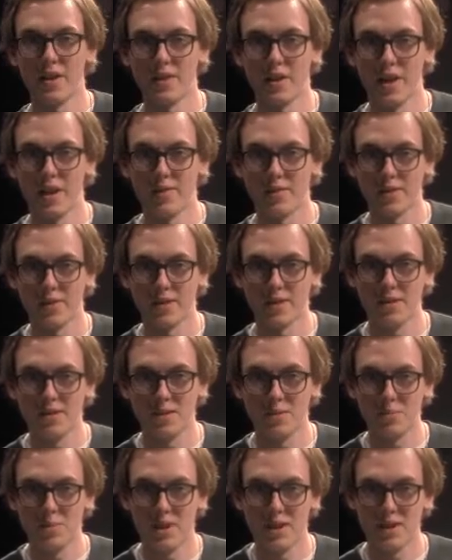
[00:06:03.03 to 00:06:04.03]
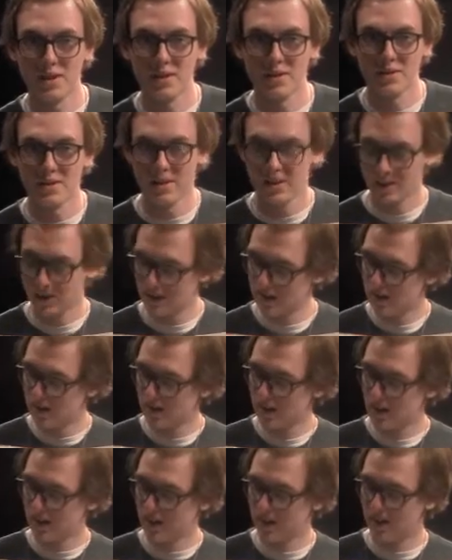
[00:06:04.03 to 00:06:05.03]
Africa in the band,
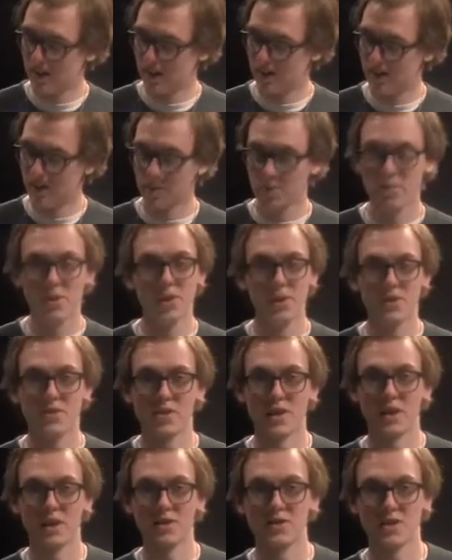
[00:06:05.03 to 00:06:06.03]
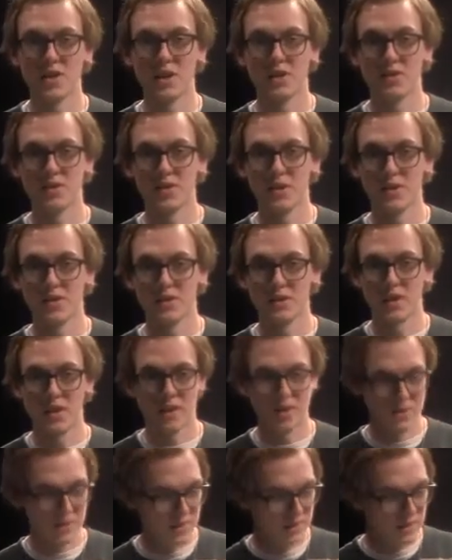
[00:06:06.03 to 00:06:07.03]
and they were really trying to change their
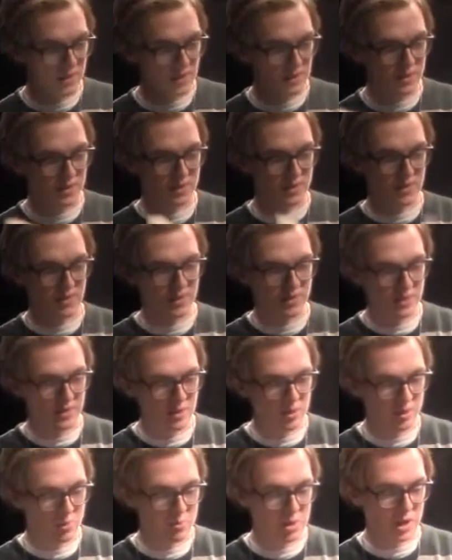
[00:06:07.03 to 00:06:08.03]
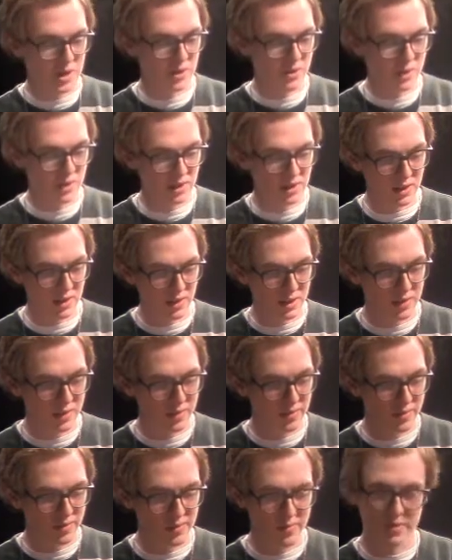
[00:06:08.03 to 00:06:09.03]
sound. And this pairing
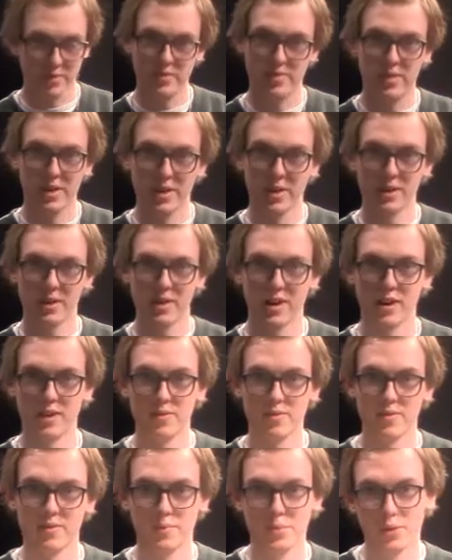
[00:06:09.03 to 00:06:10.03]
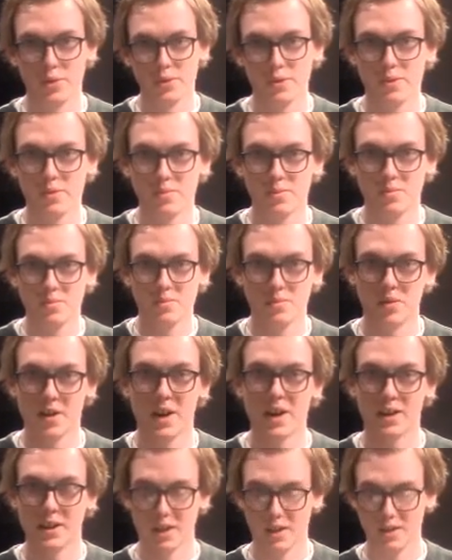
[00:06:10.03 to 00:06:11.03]
of their kind of new
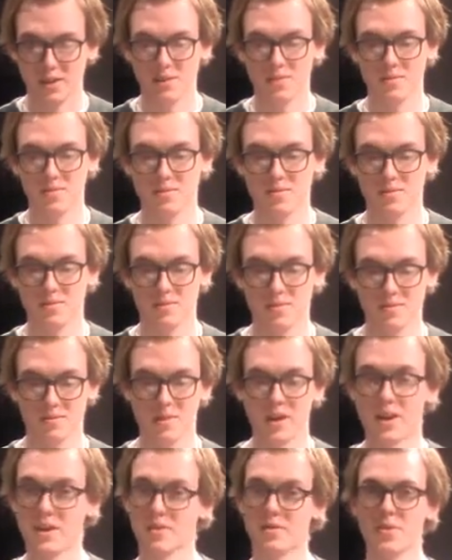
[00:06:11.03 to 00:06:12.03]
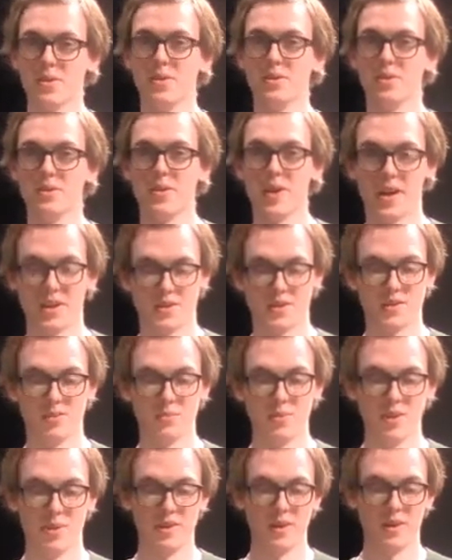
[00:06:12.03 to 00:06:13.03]
rocky rock and roll direction
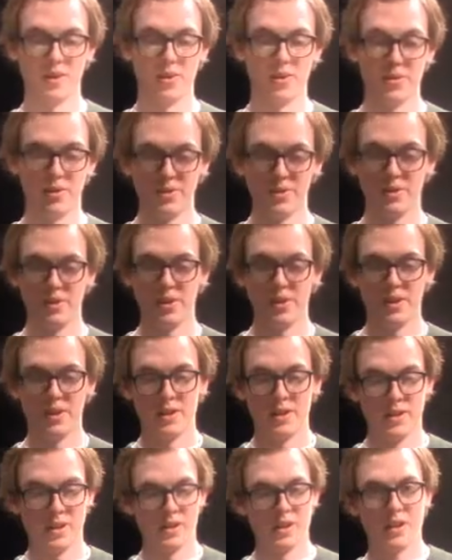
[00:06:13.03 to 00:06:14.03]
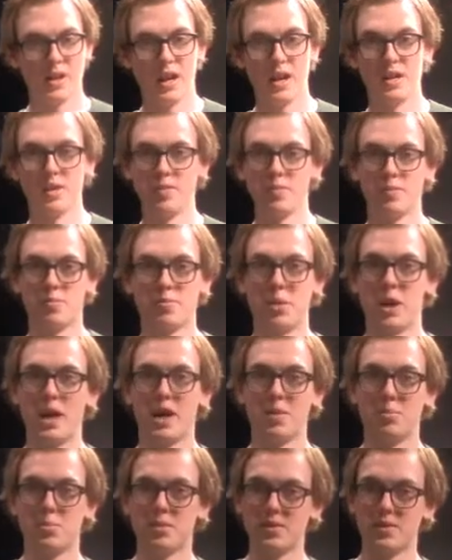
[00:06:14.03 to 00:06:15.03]
with their old kind of
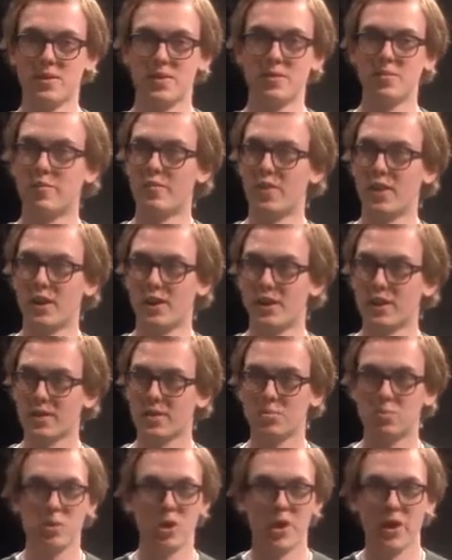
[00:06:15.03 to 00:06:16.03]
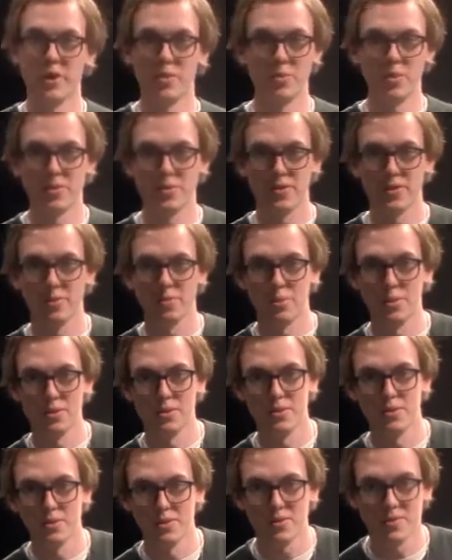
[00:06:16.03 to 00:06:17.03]
pop, symphonic, Brian Wilson
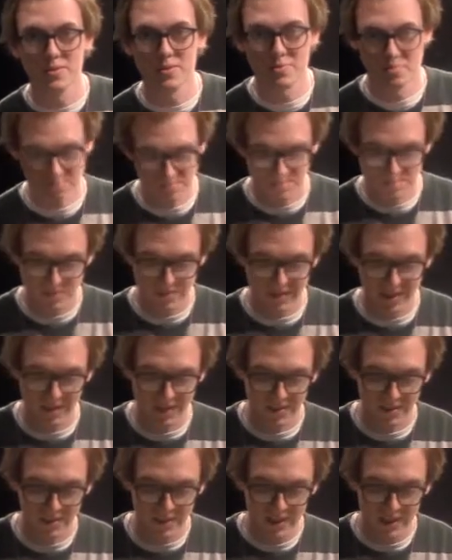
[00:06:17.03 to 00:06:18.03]
produced sound